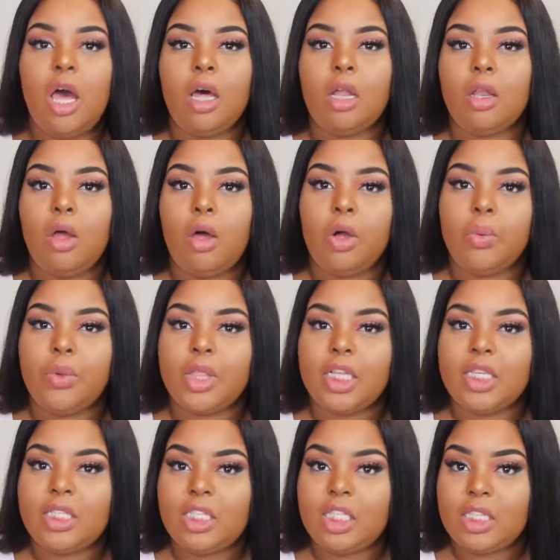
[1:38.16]
along
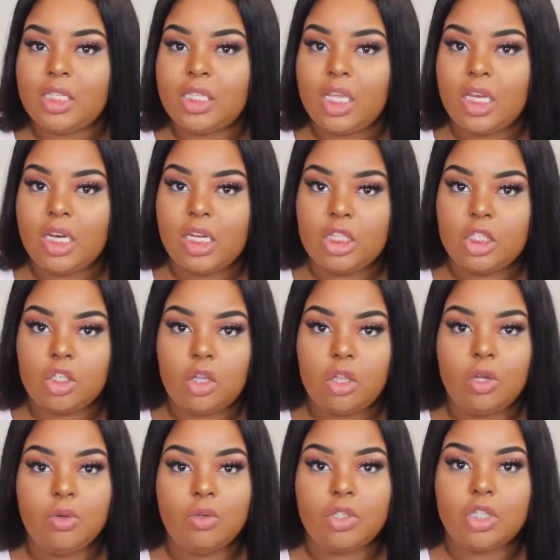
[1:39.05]
with a 16-inch
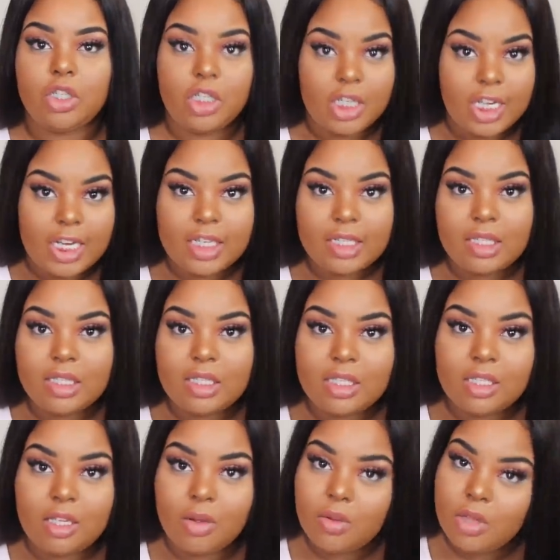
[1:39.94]
closure. Yes,
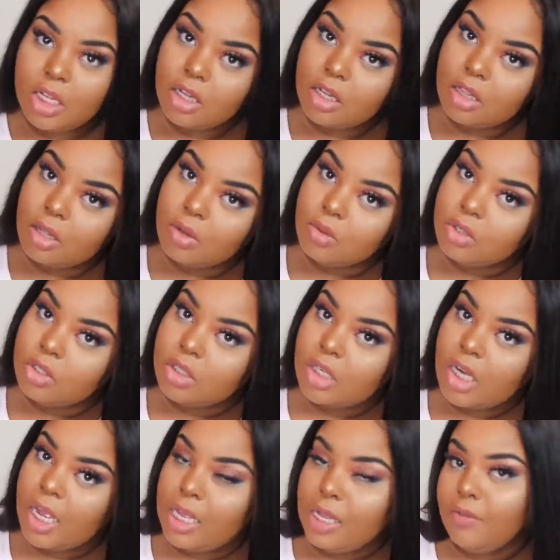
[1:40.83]
this is only a
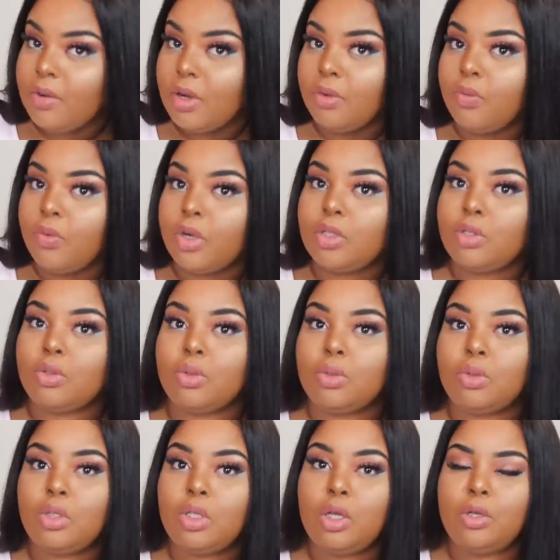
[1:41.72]
closure, not even a
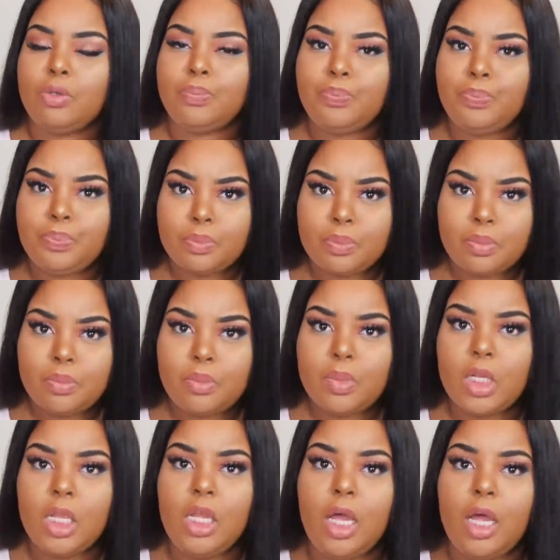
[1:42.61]
frontal. So
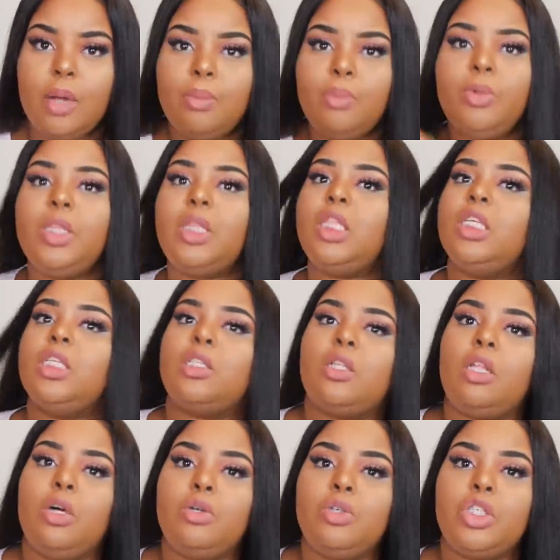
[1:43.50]
with this
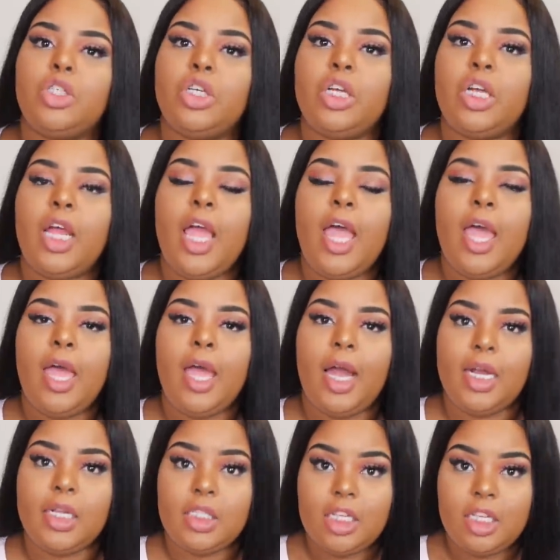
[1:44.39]
closure,
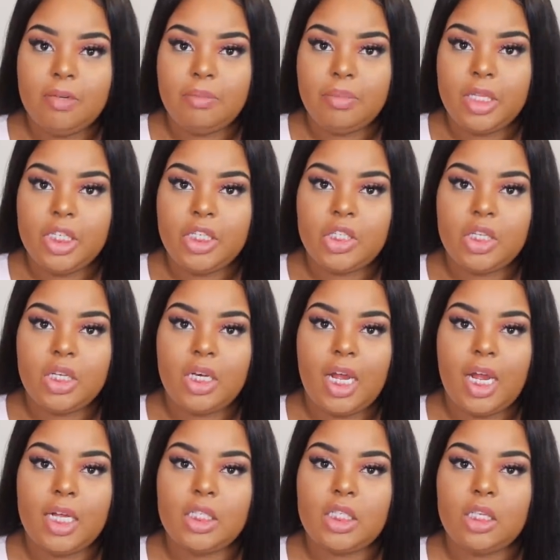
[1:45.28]
I did bleach the
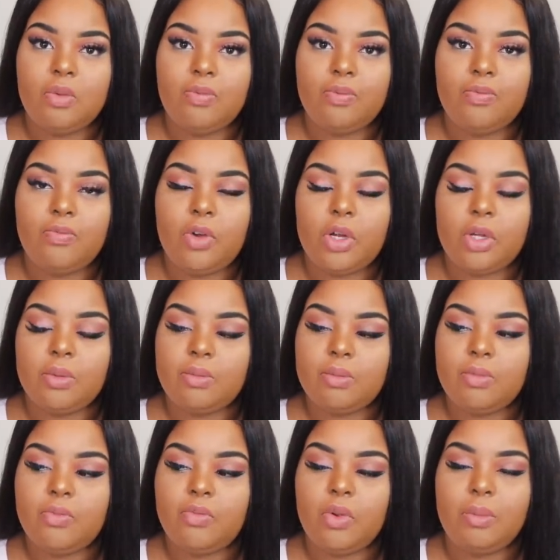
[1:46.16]
knots, and
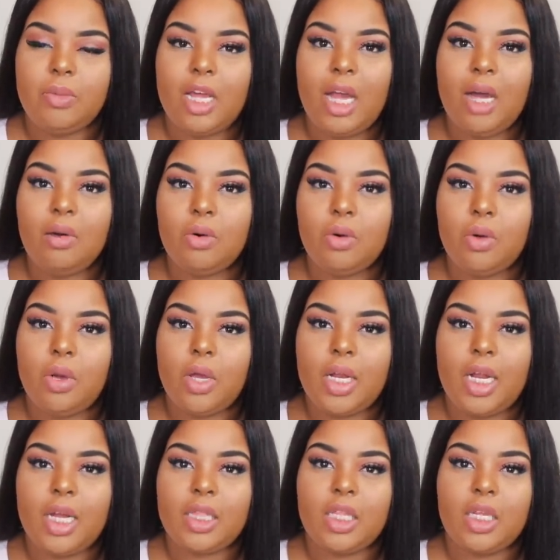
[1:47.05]
from now
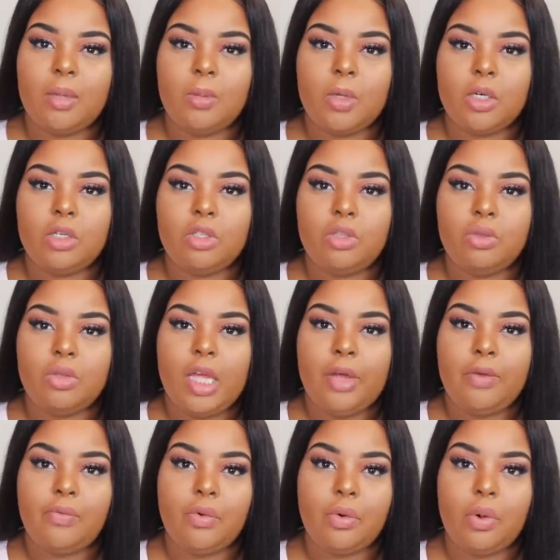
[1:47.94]
on, I think I'm going to do
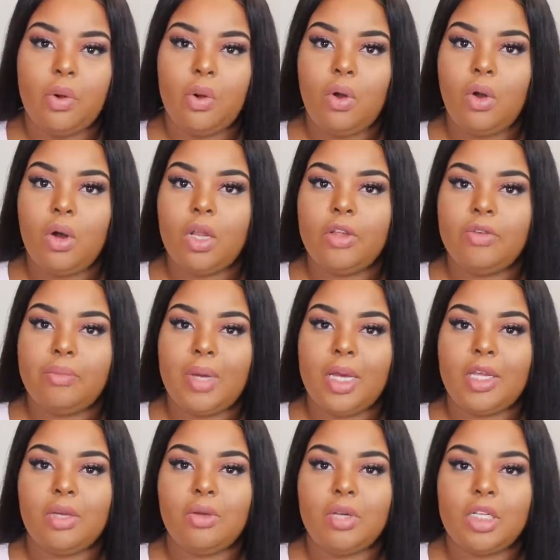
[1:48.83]
that for all of
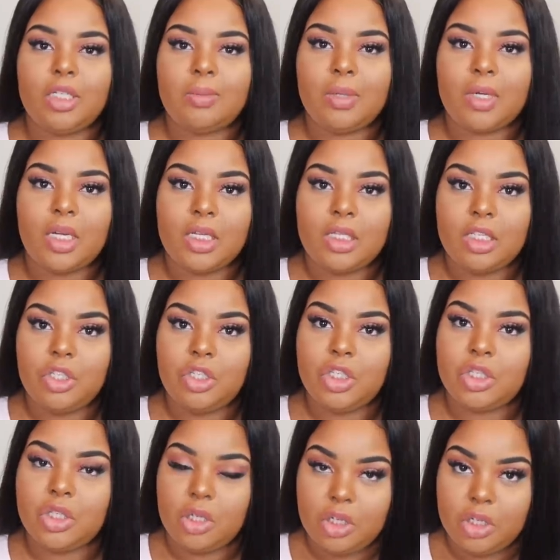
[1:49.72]
my units because it
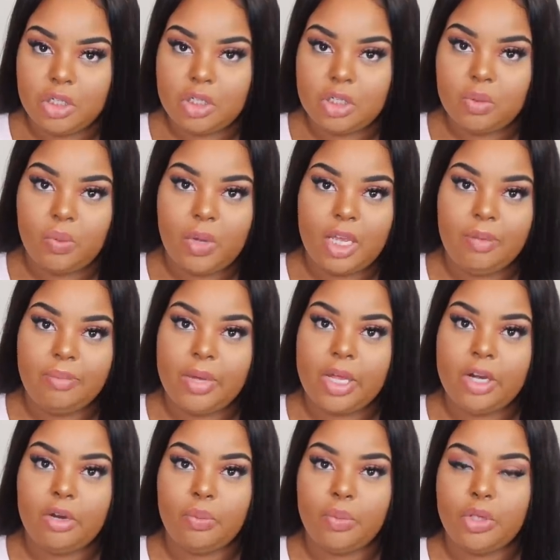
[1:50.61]
just looks way
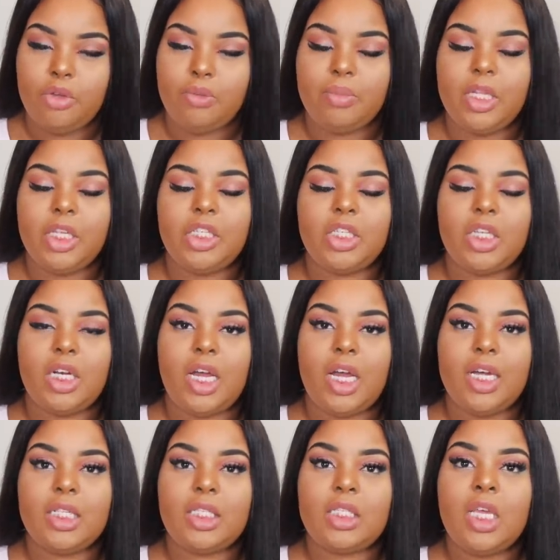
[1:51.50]
better when you bleach the
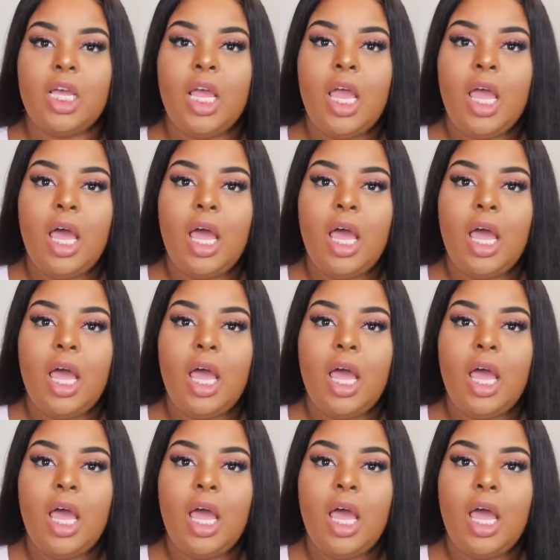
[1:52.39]
knots.